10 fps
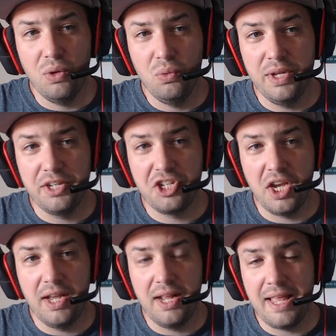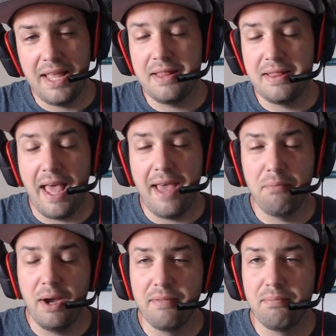which
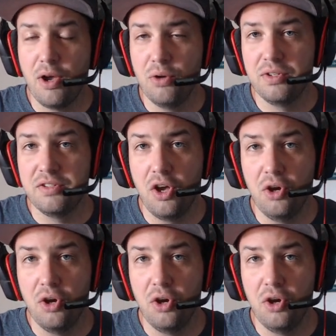that might pose its